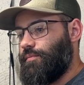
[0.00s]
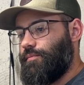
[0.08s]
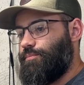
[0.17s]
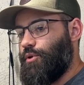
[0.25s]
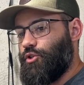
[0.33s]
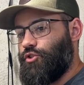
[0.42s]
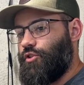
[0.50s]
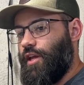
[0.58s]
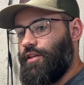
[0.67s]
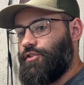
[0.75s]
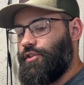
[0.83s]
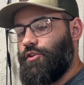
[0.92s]
pushed
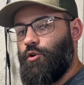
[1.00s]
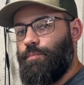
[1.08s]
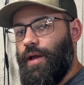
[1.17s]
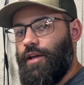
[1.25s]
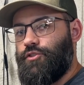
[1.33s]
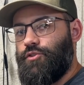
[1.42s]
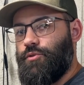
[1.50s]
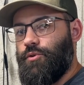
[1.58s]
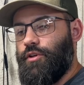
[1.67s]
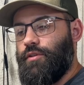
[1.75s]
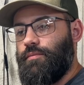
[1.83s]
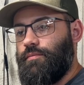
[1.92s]
a single patch through
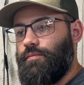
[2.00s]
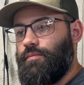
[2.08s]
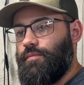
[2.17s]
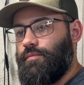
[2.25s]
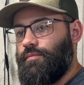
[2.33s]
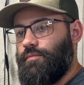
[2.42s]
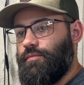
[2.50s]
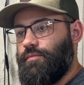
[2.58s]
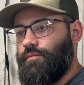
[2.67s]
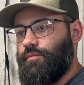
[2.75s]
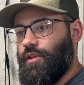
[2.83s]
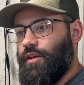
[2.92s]
it,
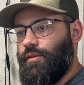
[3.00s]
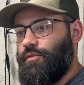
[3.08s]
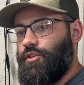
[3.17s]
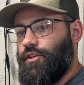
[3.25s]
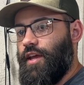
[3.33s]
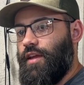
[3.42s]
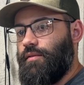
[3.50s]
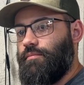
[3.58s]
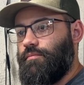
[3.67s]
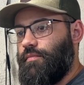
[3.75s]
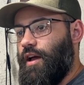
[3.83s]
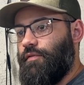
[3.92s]
like to date,
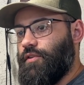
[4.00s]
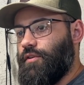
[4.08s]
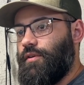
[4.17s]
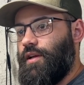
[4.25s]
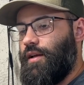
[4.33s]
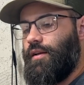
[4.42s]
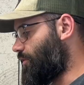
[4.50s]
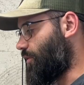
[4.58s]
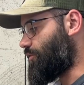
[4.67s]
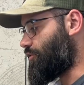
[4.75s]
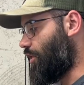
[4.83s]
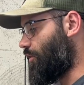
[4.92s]
ever. No
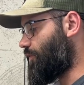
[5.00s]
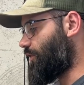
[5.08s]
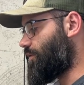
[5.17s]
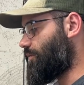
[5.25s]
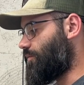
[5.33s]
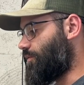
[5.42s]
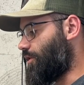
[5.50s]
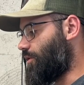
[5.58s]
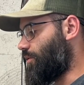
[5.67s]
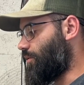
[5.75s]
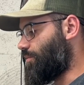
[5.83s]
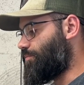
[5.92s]
solvent,
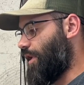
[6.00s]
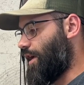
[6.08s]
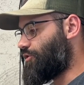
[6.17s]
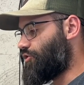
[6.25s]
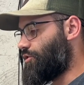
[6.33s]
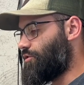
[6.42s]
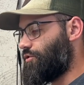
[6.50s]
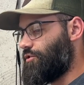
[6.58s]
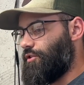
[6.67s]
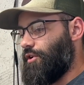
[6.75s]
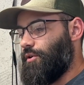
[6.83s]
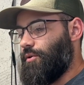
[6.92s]
no patches,
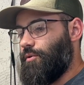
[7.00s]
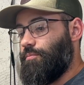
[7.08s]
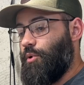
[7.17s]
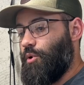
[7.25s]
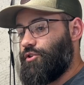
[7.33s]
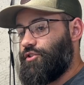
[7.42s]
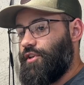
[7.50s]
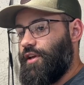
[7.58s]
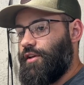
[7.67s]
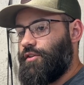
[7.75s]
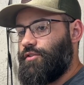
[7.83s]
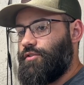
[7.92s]
no bore
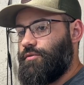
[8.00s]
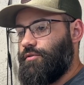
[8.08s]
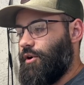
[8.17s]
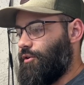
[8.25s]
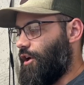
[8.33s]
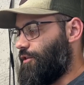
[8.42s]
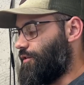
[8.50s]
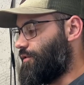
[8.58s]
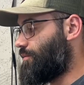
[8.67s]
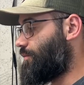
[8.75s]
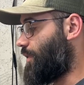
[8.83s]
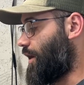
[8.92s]
snakes, no nothing.
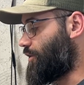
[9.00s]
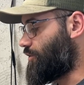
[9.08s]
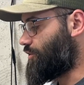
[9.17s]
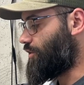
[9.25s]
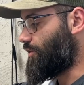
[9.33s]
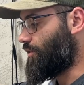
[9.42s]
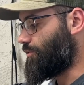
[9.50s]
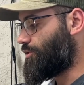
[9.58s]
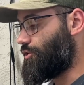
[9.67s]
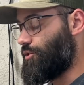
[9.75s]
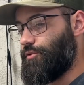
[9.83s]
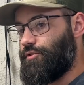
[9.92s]
And it still
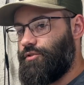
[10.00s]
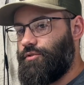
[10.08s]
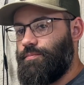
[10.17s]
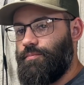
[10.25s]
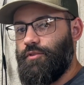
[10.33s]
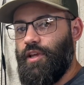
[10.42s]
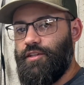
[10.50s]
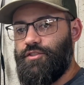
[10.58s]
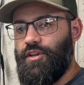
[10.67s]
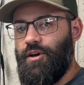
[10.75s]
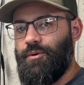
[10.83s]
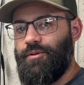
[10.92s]
shoots lights
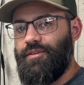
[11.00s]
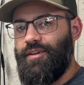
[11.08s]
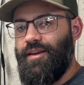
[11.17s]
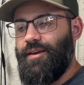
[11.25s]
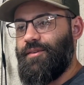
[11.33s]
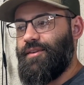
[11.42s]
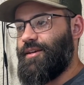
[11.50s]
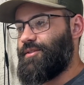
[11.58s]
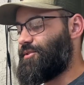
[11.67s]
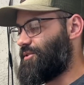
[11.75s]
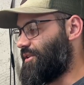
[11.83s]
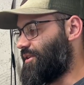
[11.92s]
out, and that's